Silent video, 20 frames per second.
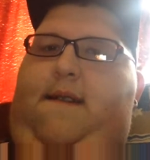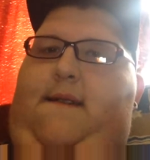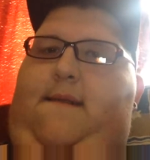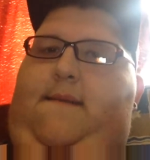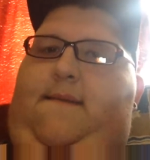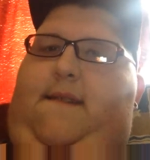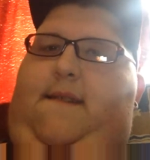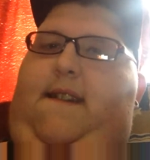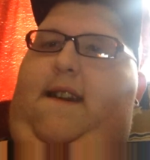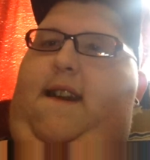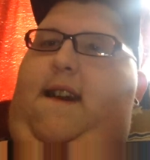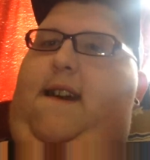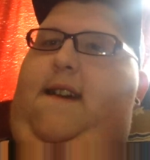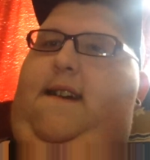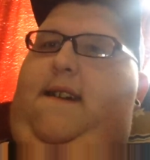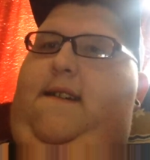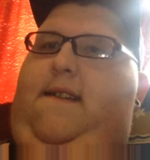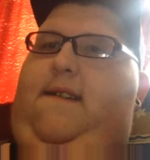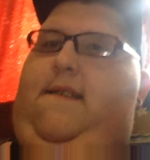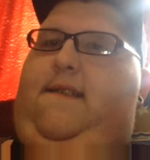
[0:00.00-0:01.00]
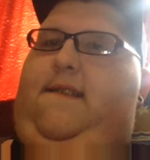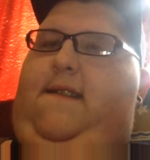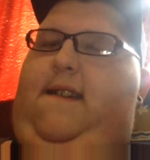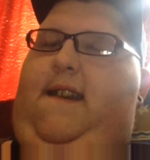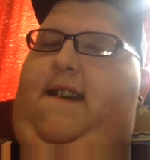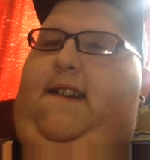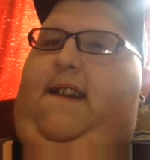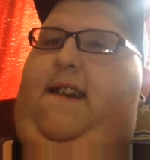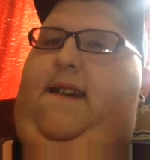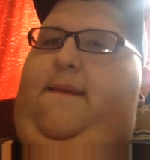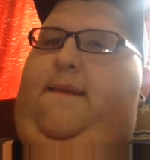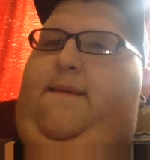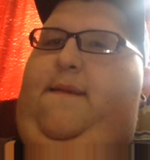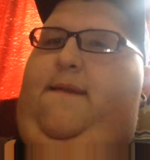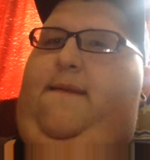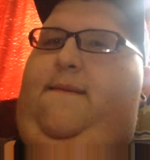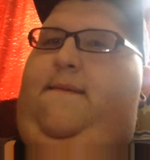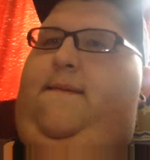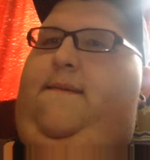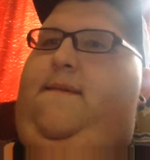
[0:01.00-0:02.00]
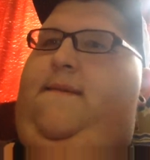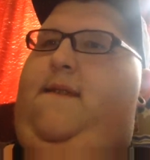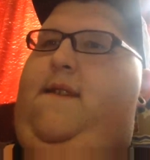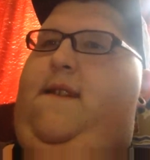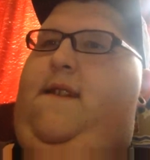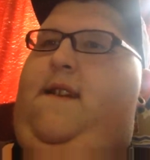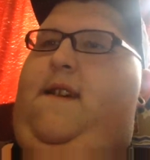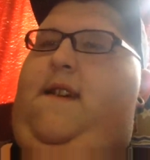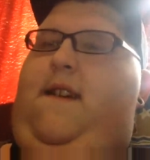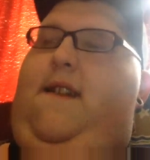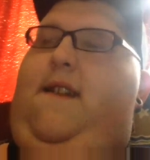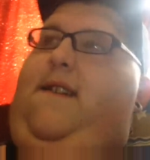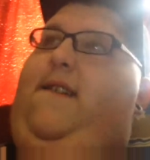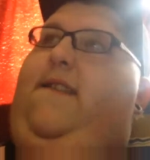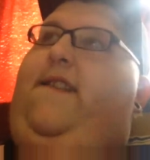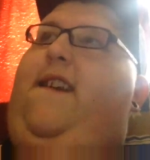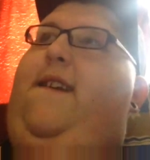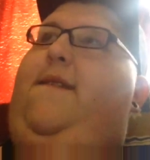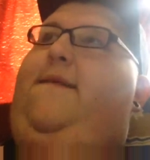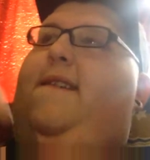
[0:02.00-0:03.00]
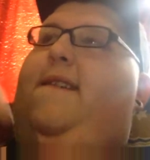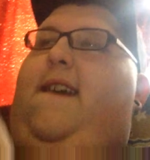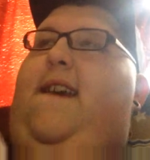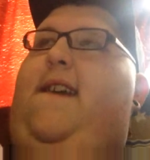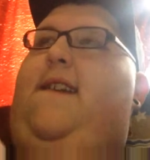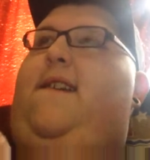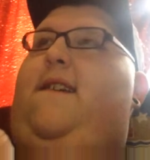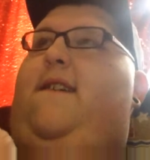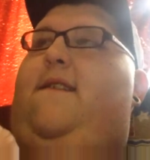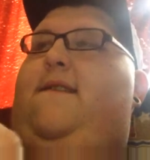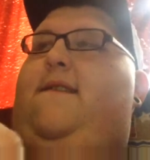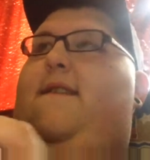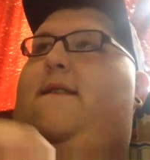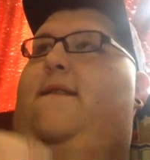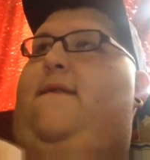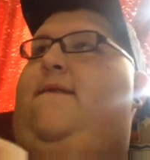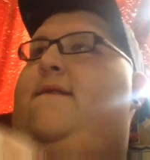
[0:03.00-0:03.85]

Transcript: But yeah, they keep them instead of the whole